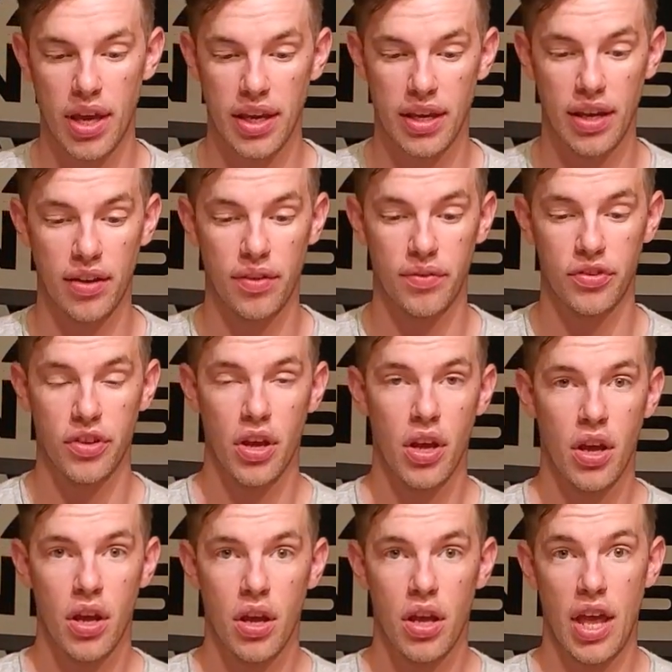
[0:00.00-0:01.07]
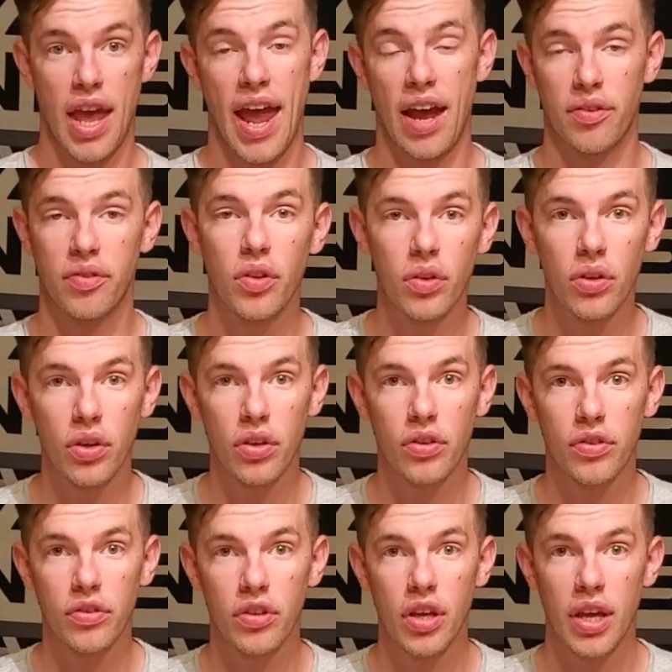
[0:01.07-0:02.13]
It has the
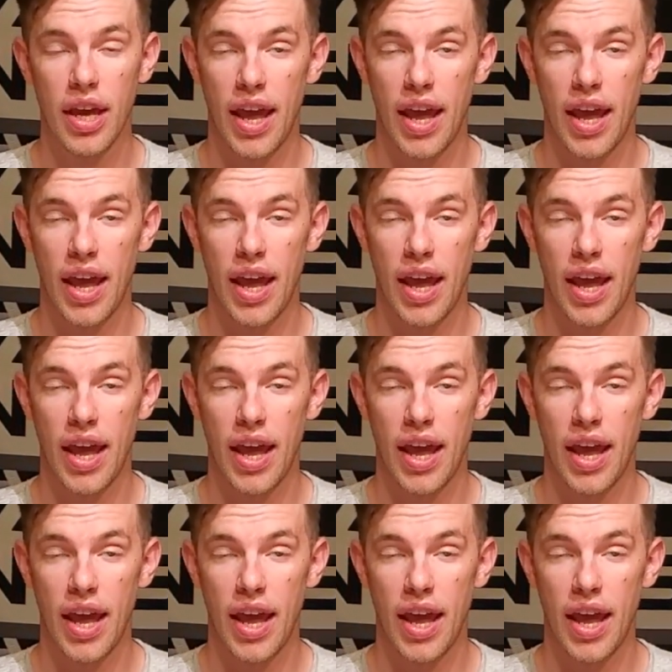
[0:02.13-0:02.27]
looks,